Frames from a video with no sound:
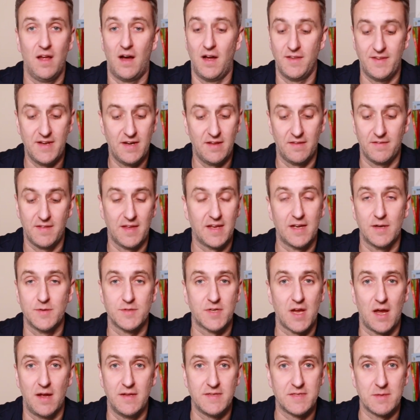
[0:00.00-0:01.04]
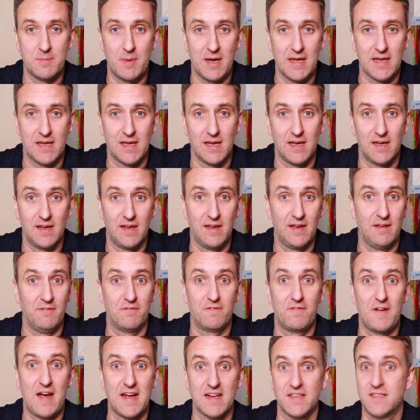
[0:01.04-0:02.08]
I didn't think I was going to make it. In
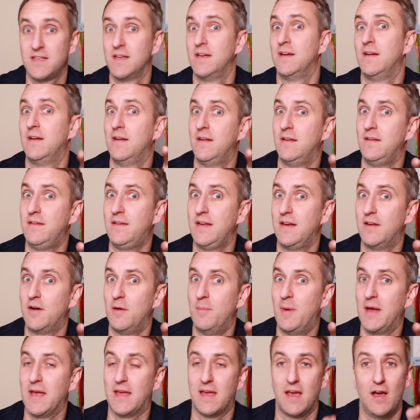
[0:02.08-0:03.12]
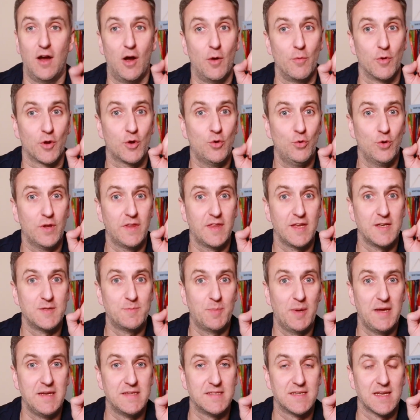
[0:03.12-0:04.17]
fact, did I make it? I recorded this
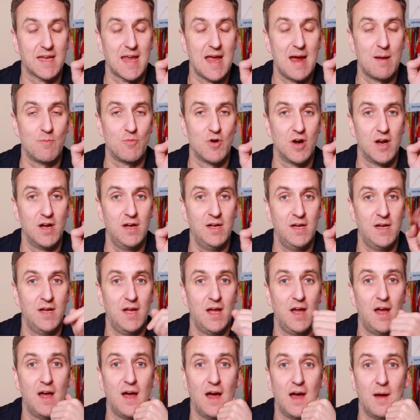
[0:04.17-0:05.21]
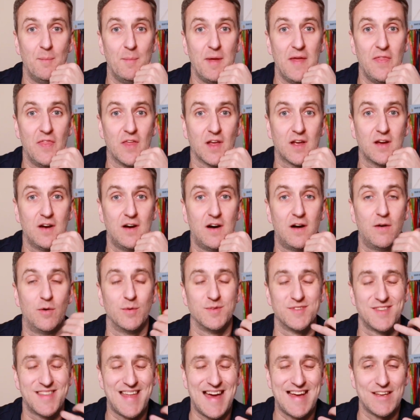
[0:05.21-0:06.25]
piece to camera in the car. I
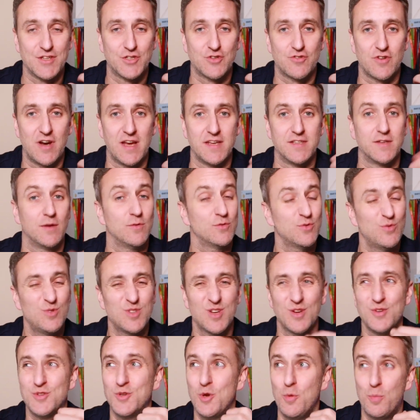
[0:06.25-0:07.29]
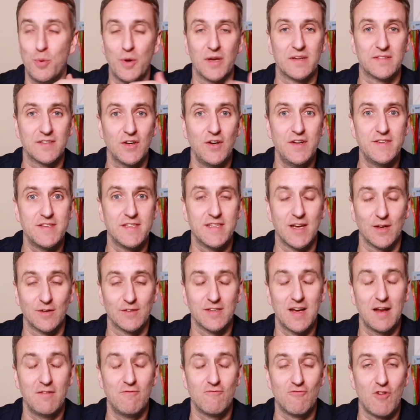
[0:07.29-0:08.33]
was that stressed. I was also super excited though,
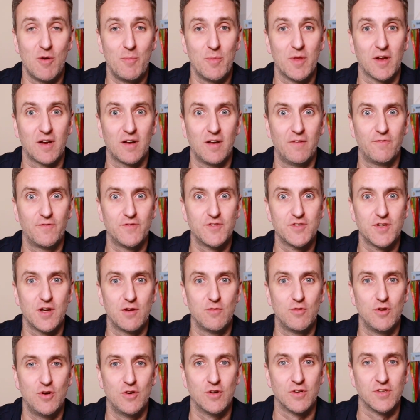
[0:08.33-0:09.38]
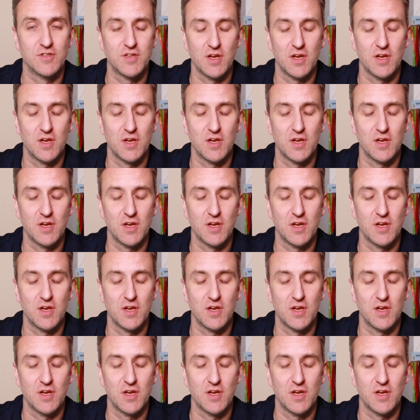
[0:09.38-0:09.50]
because I hadn't run the club for so long.